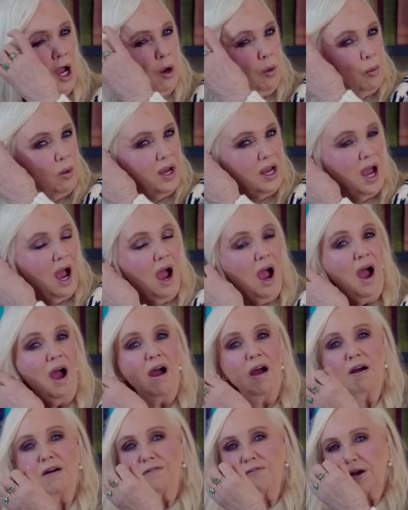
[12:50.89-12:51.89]
We
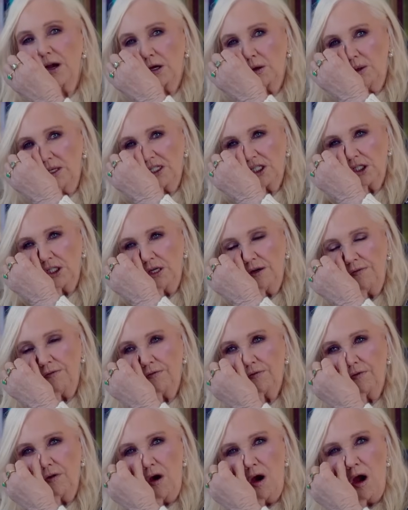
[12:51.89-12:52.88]
have a question
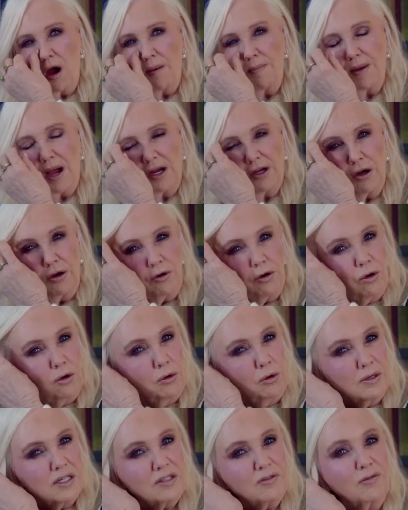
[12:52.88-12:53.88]
from, I don't know who
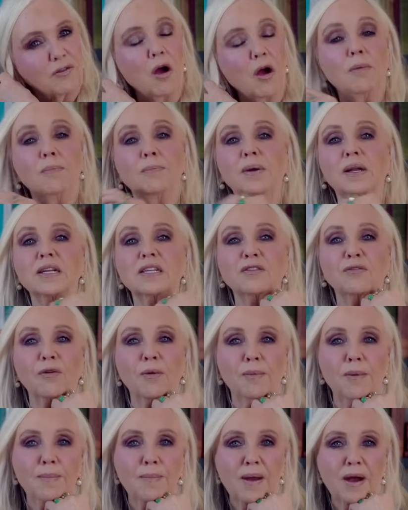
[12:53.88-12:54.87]
it's from, but it's from
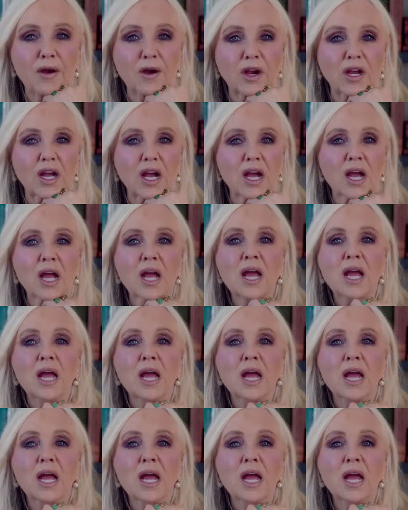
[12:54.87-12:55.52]
America.